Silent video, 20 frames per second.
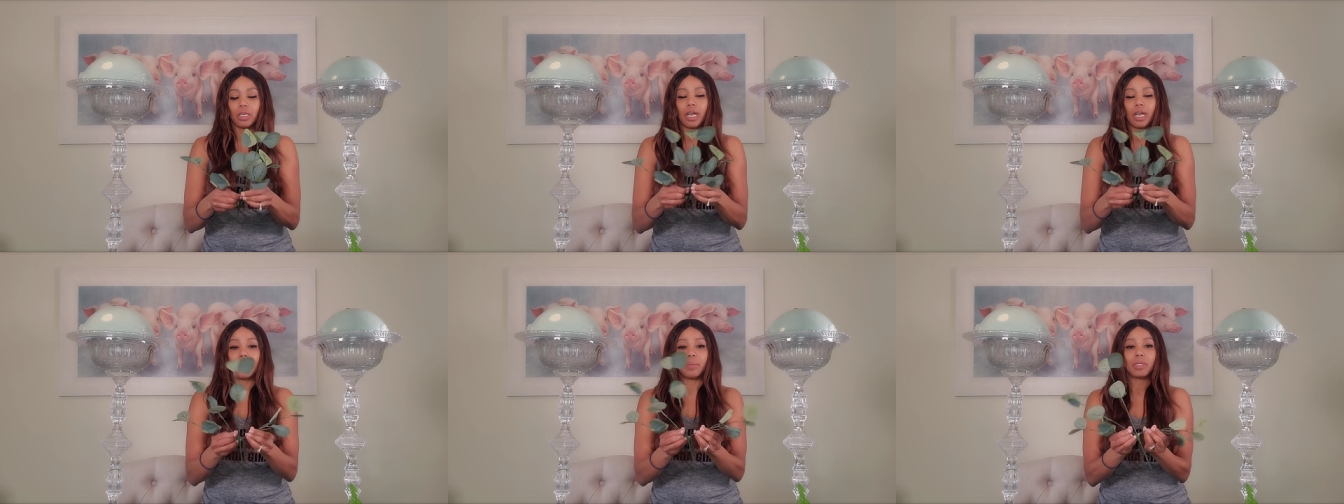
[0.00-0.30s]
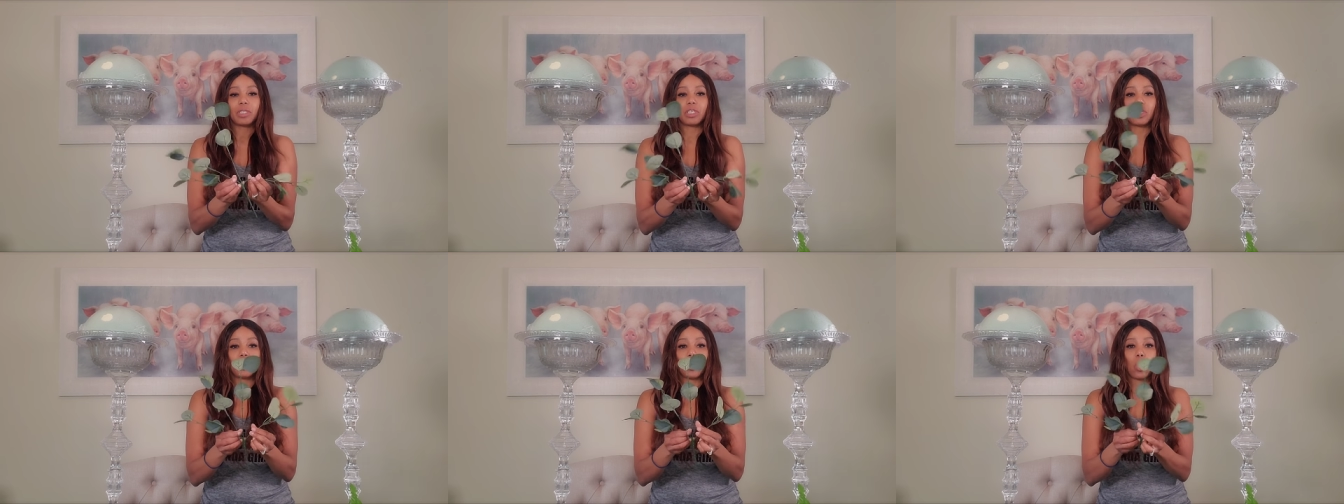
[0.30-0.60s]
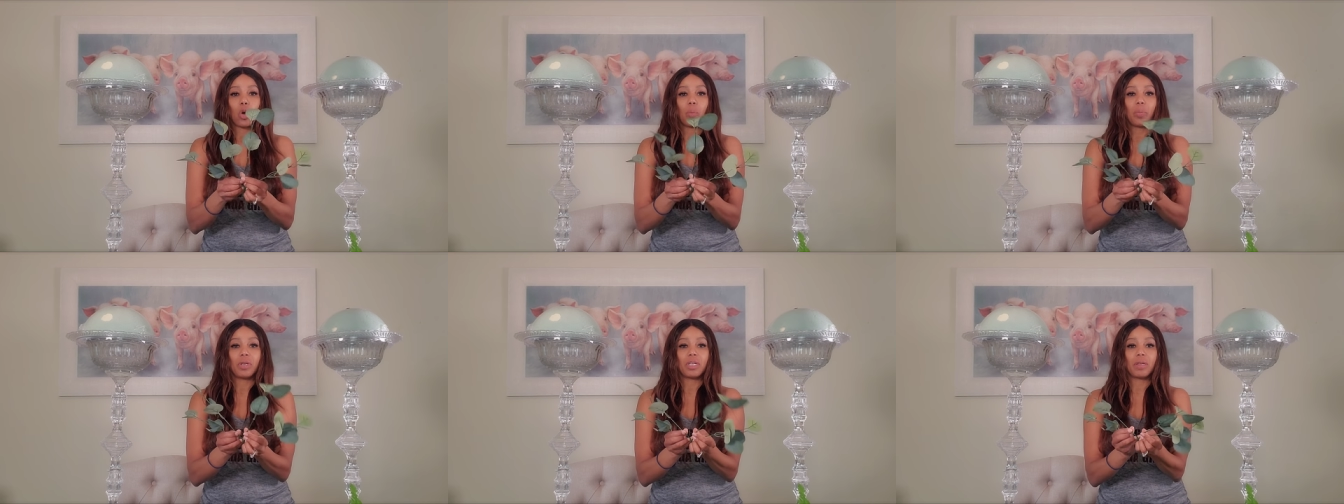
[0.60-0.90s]
And I'm just gonna
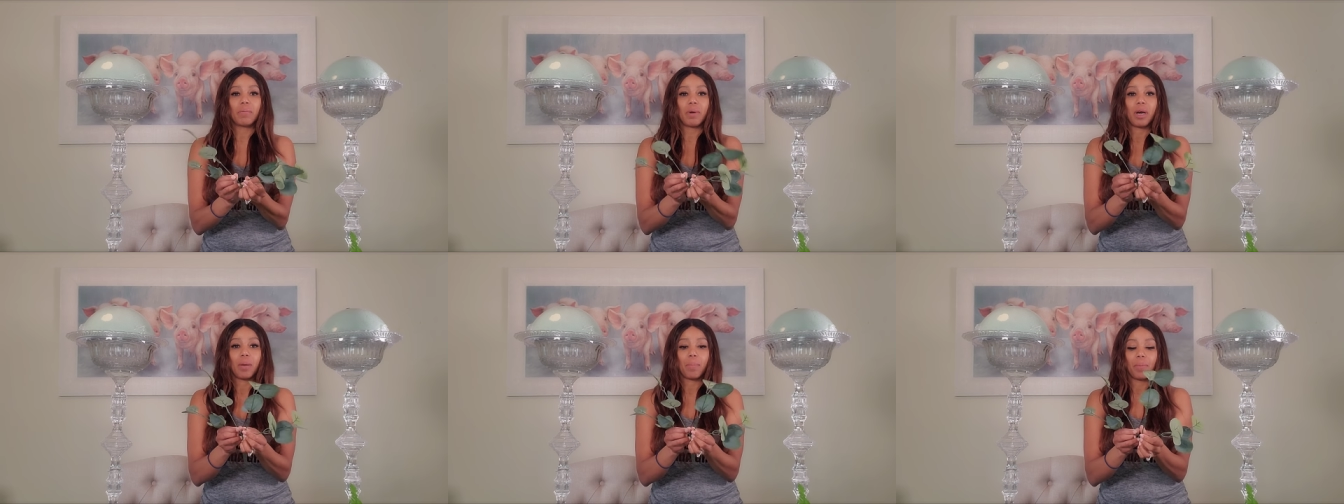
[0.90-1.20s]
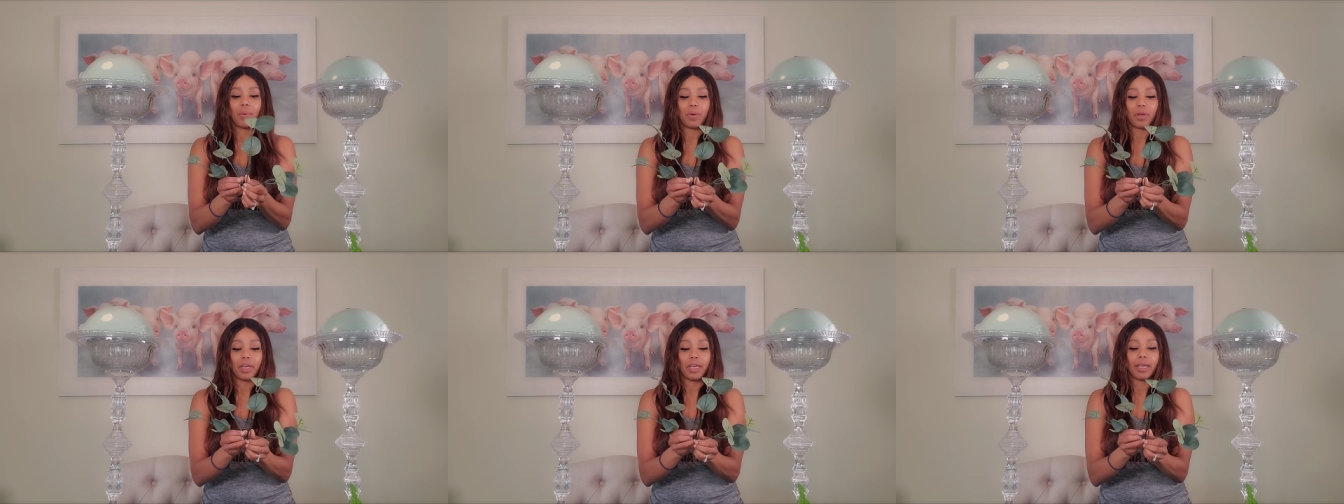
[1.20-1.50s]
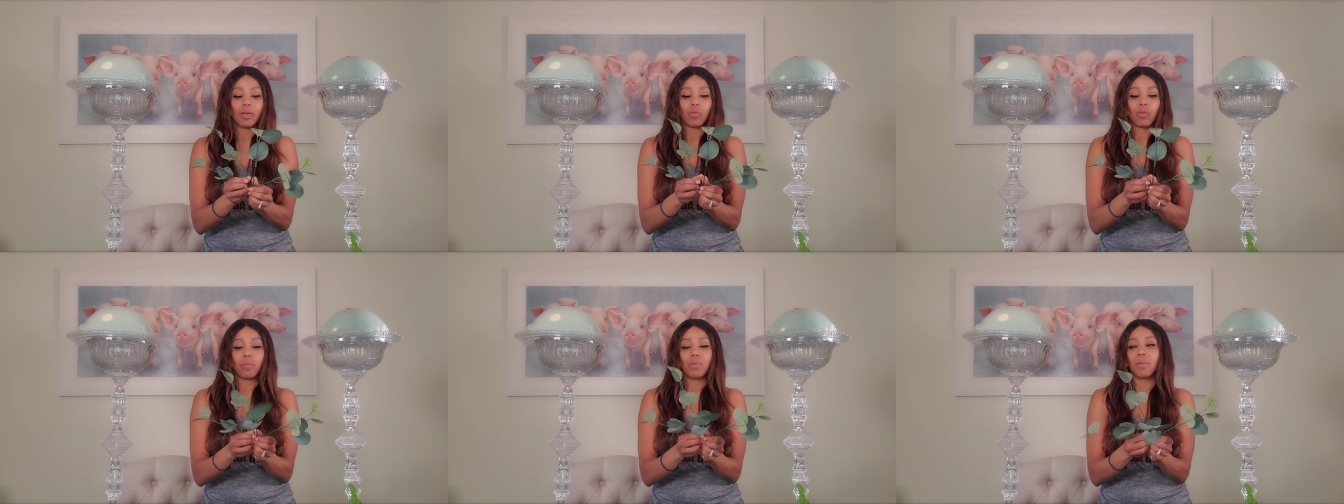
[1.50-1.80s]
open them up.
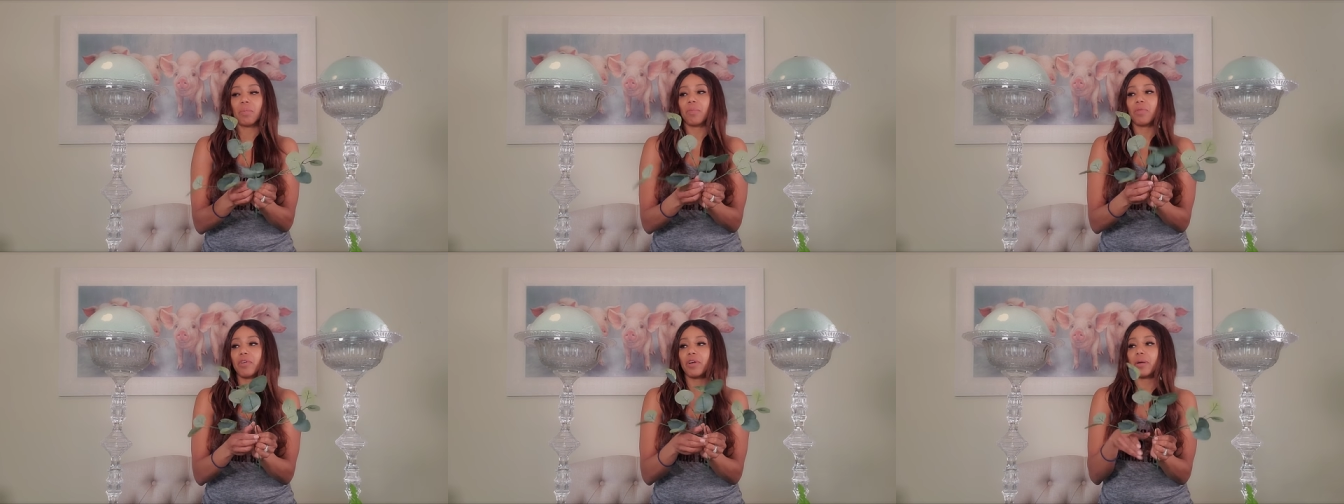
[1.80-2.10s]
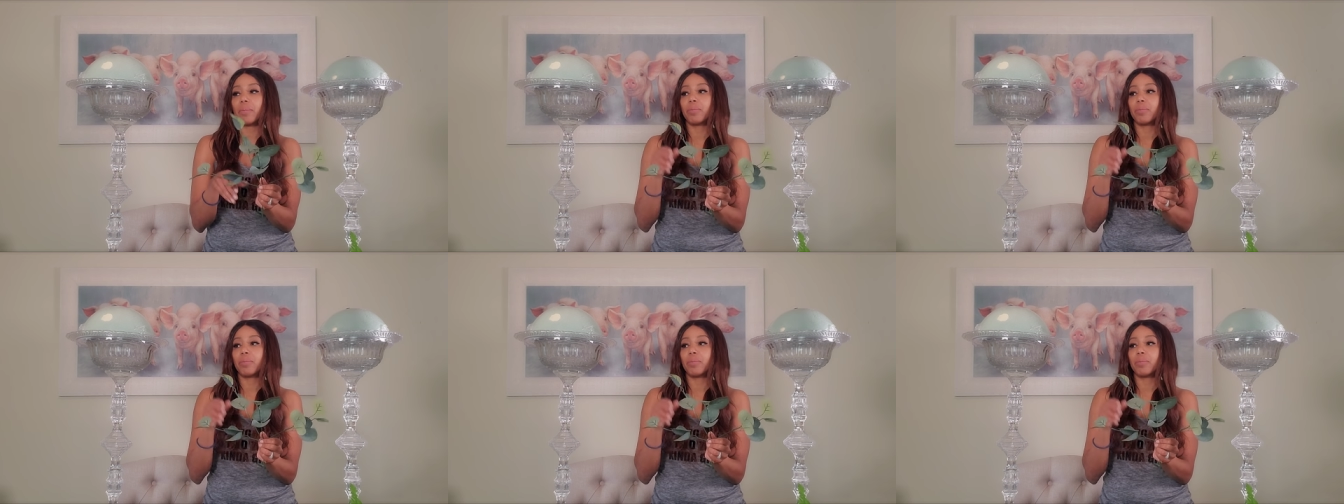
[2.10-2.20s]
And remember,